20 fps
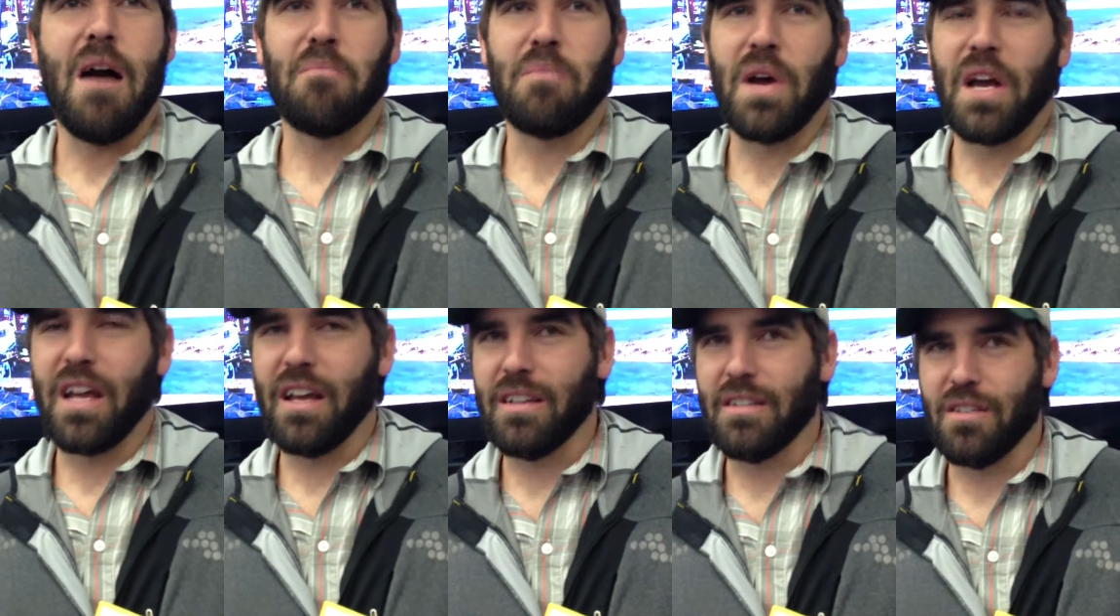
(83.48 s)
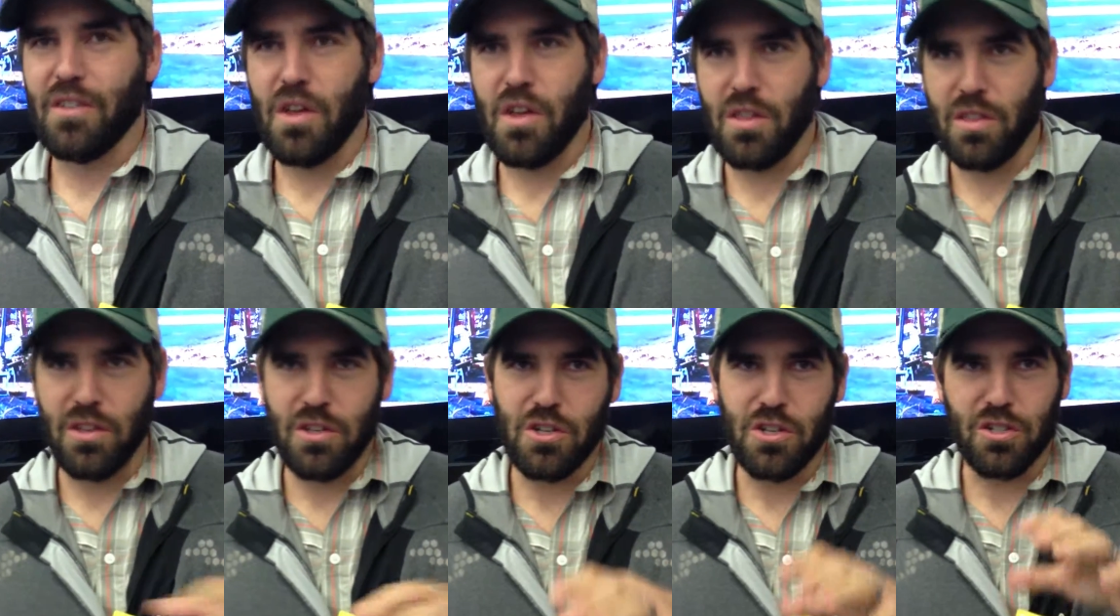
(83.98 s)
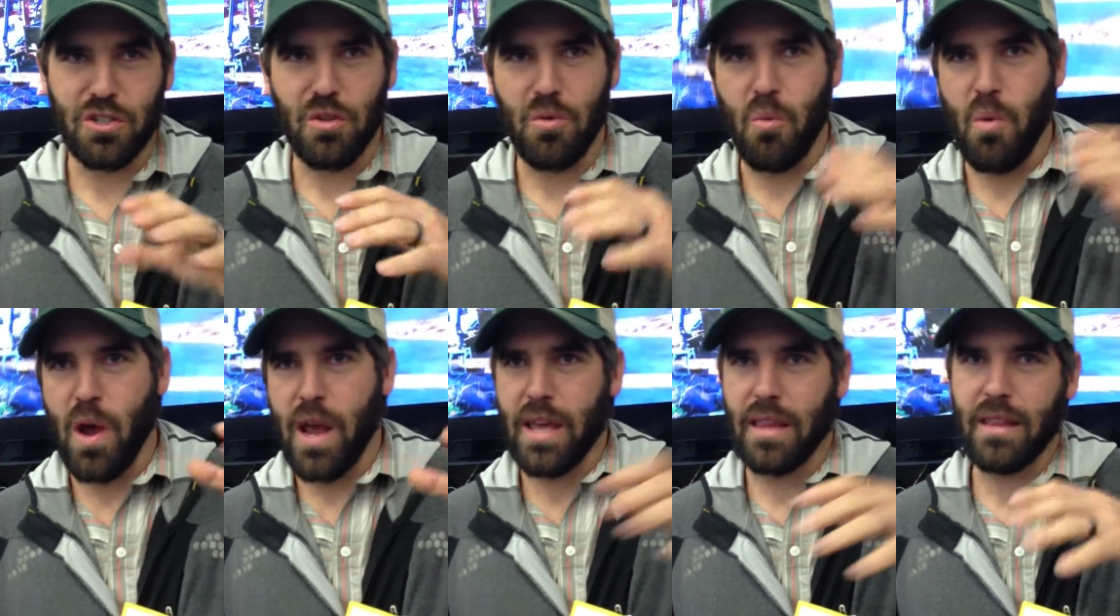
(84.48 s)
because the
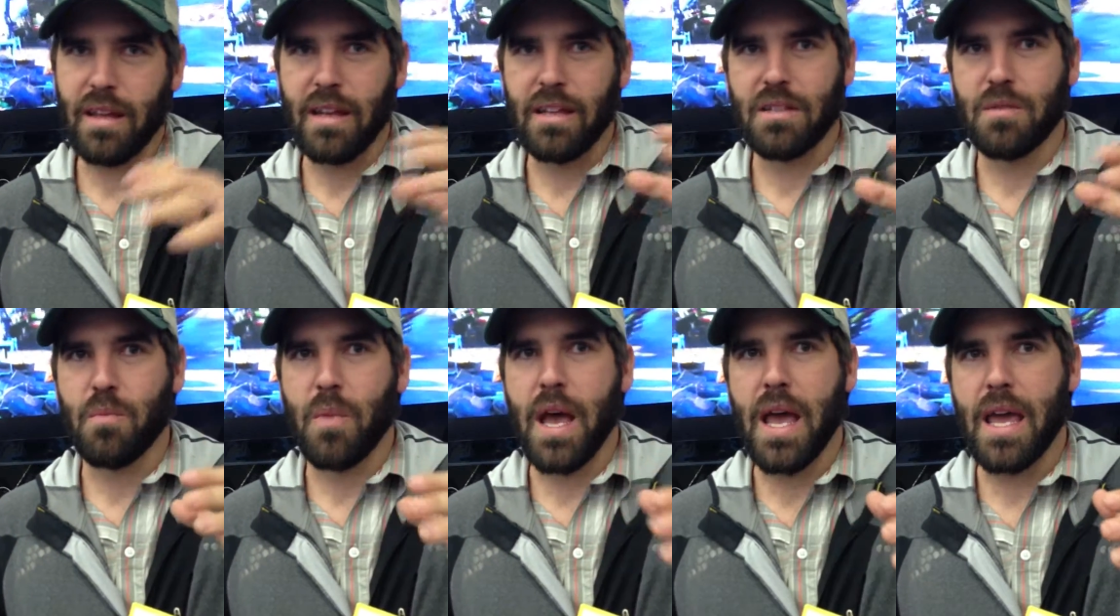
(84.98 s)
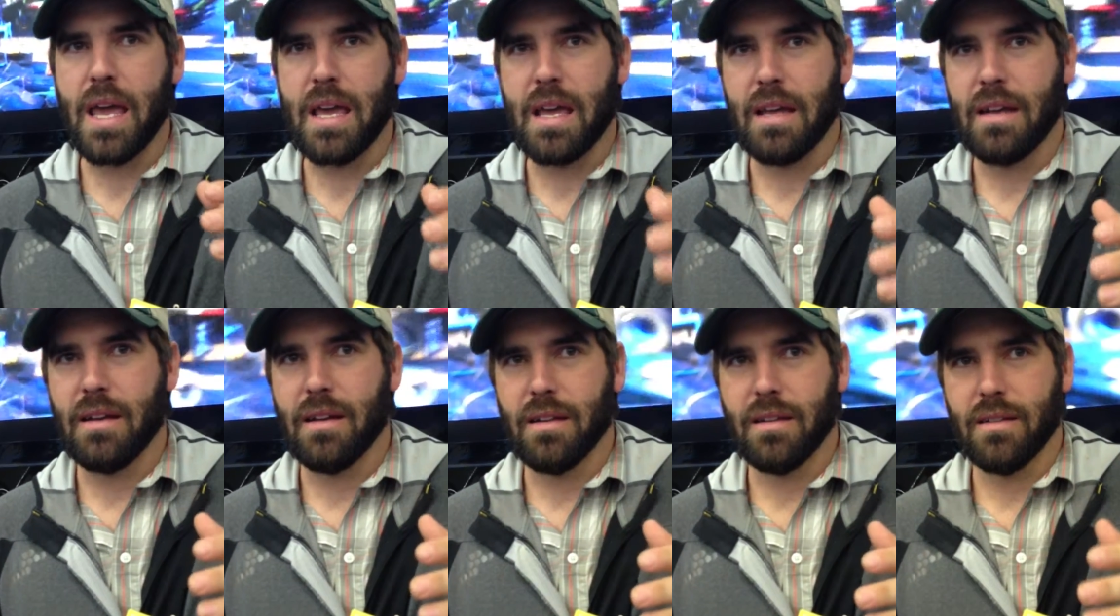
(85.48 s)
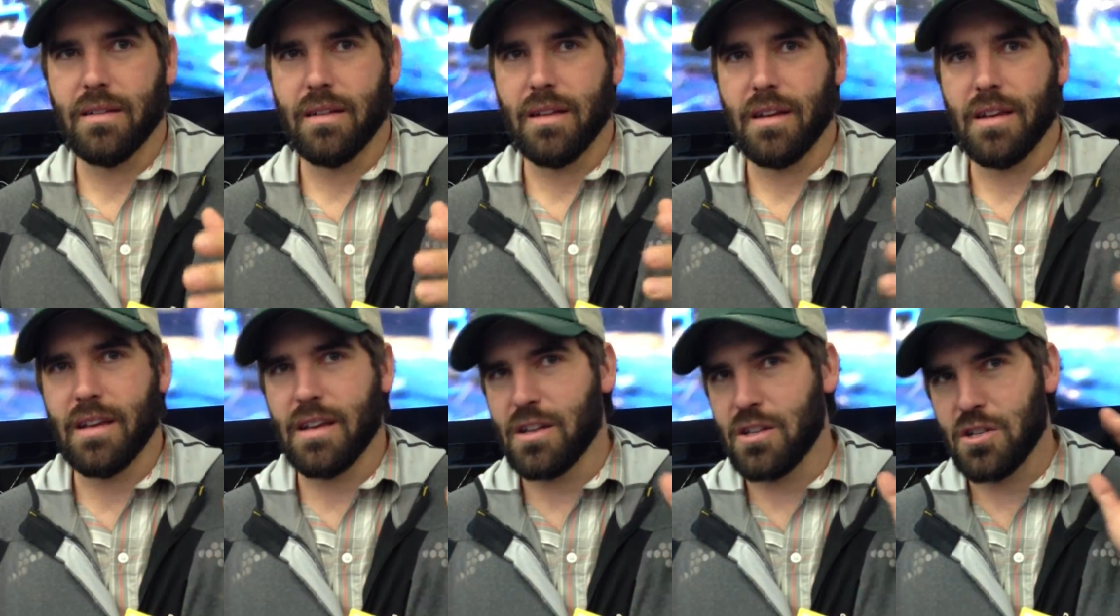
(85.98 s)
way that it's made,
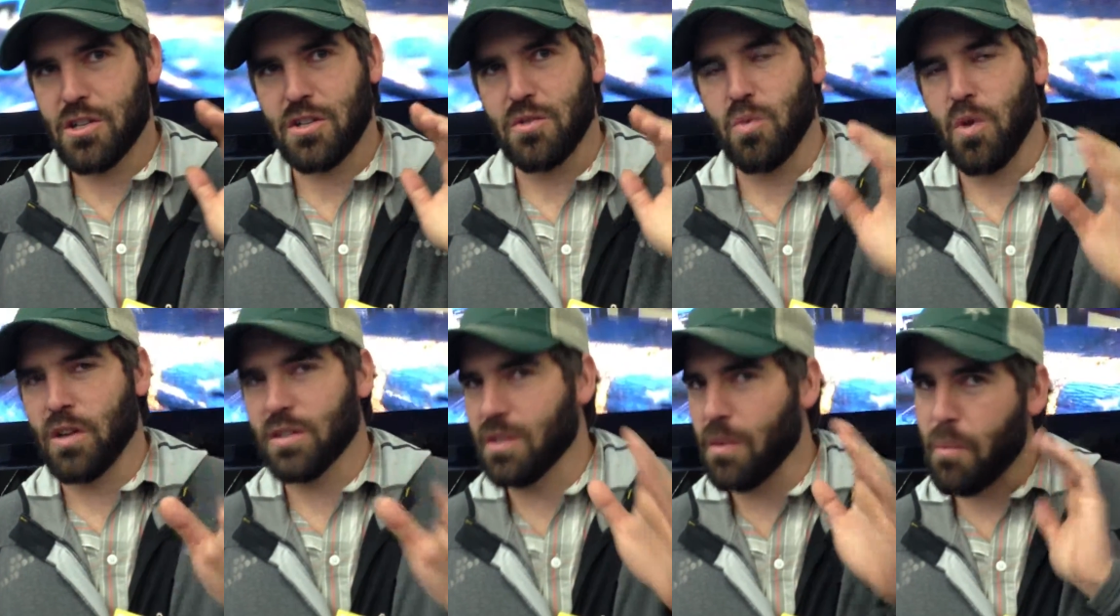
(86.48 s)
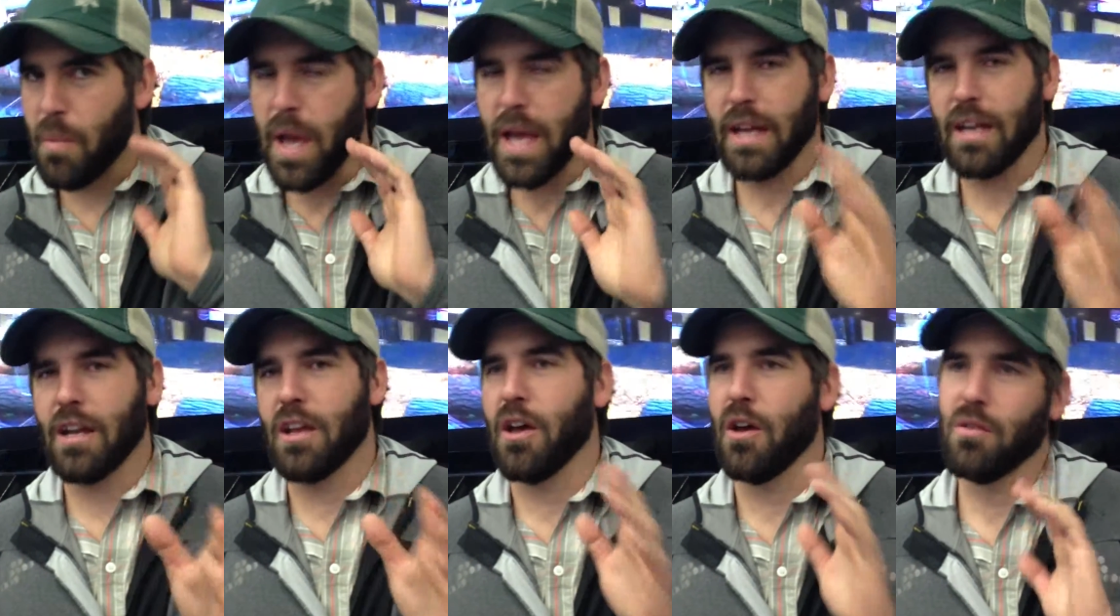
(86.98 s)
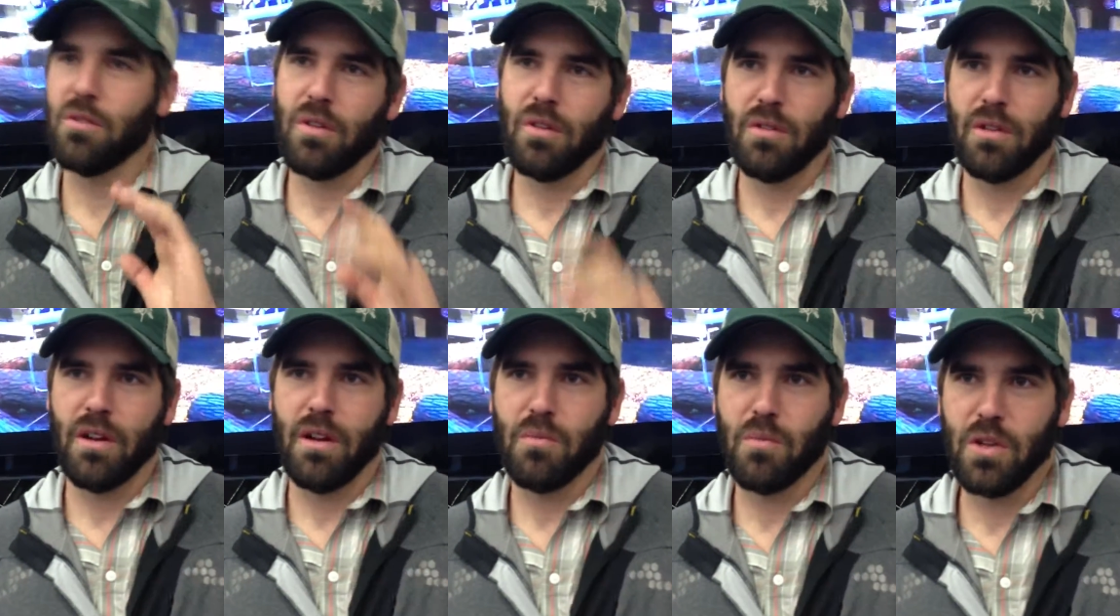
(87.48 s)
it just wasn't made to go through
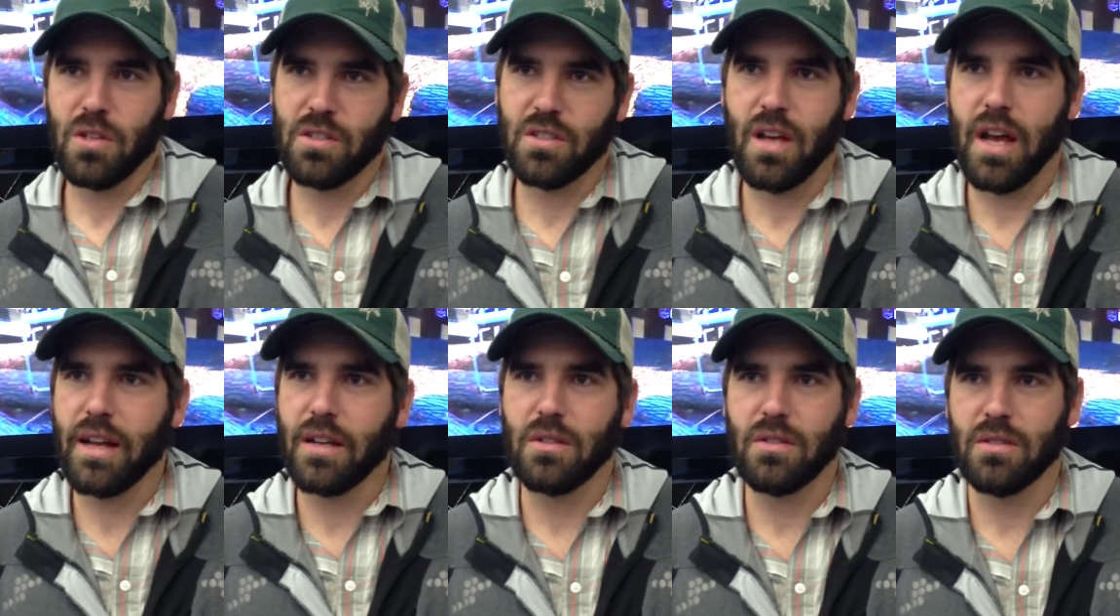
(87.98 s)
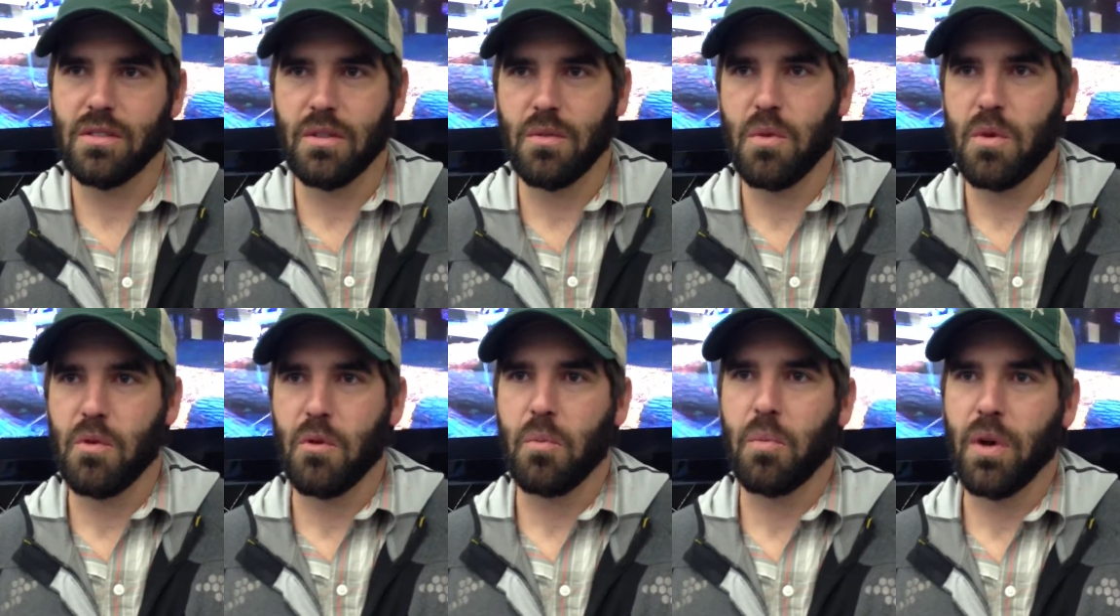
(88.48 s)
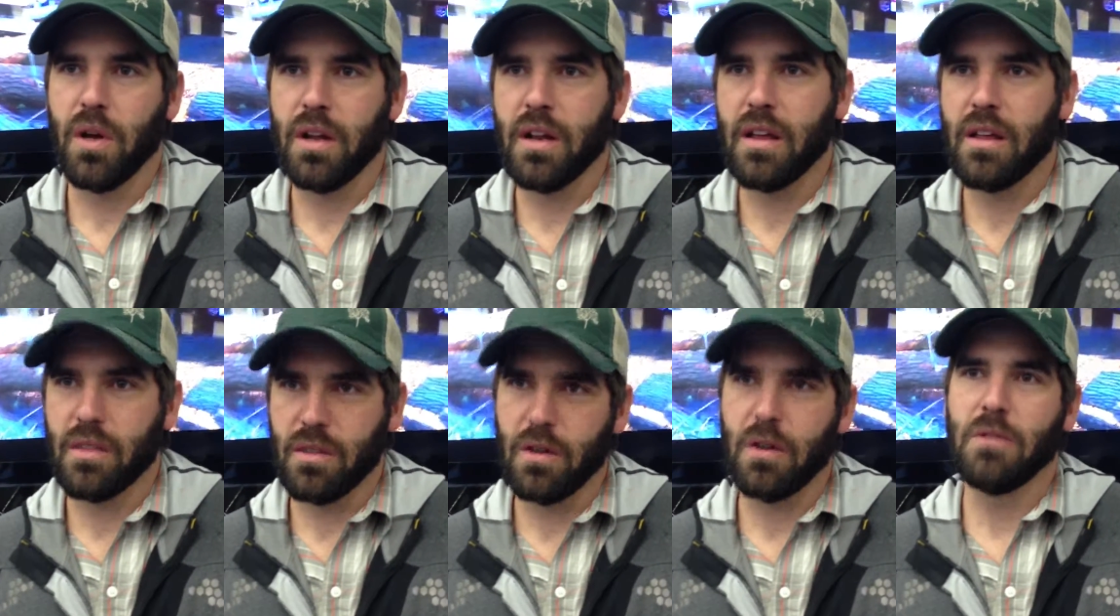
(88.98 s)
the number of cycles that we were putting
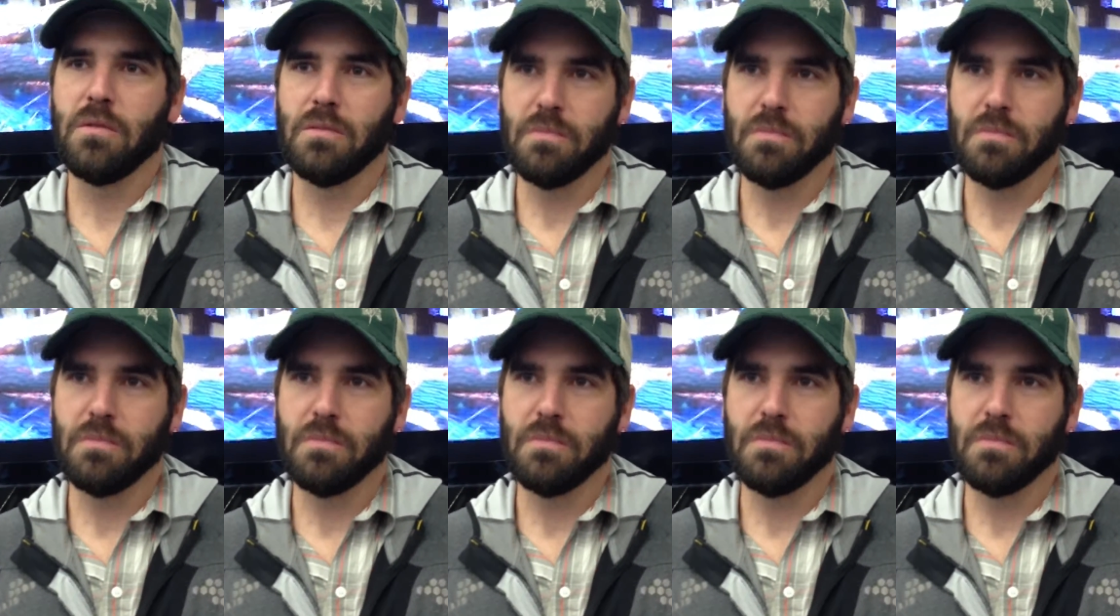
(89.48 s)
it through.